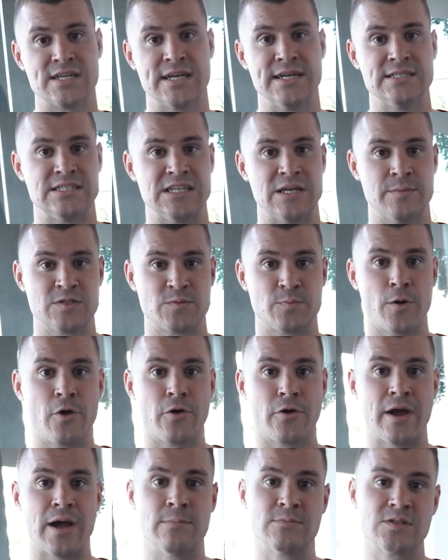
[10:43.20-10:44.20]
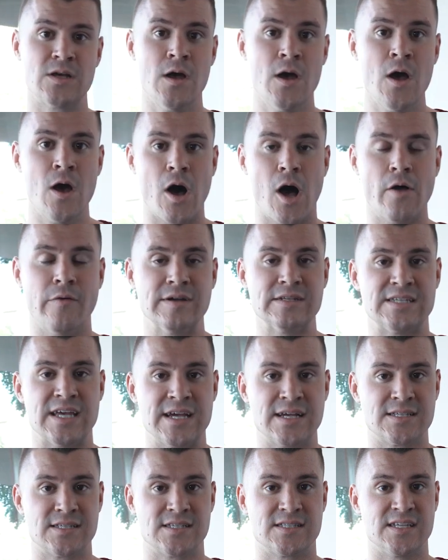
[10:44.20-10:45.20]
the ATM is programmed, all it
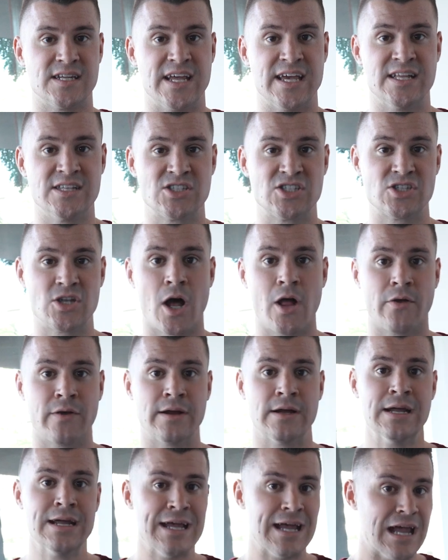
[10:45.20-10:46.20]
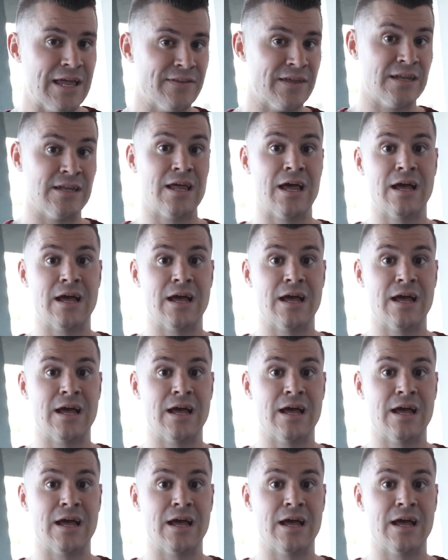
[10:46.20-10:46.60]
takes is an installer, and then